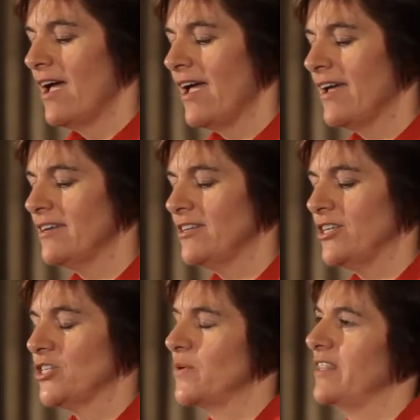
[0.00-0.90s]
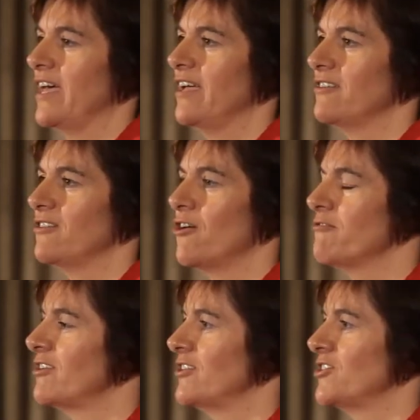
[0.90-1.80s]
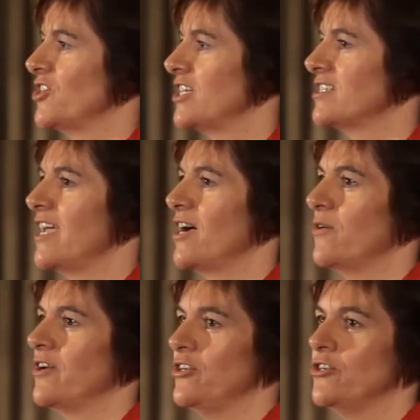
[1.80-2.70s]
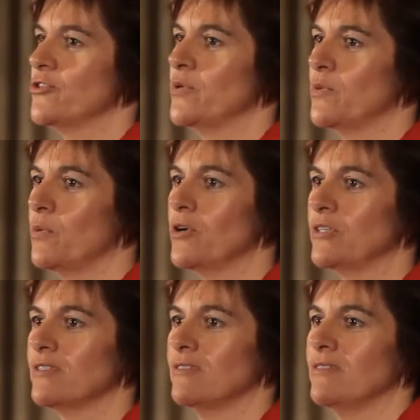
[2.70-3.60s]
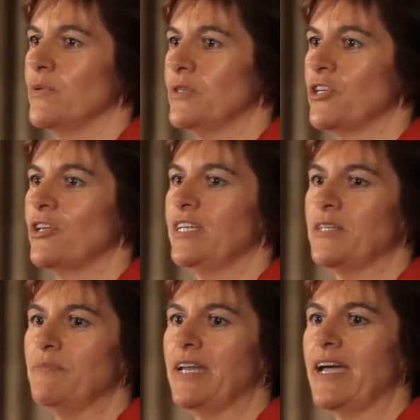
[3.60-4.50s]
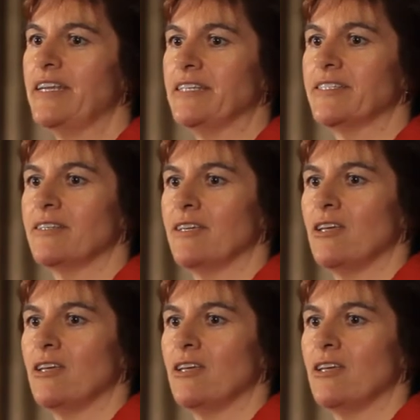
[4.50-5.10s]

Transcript: And in doing that, I realised just how unusual it was. It was early to mid-80s.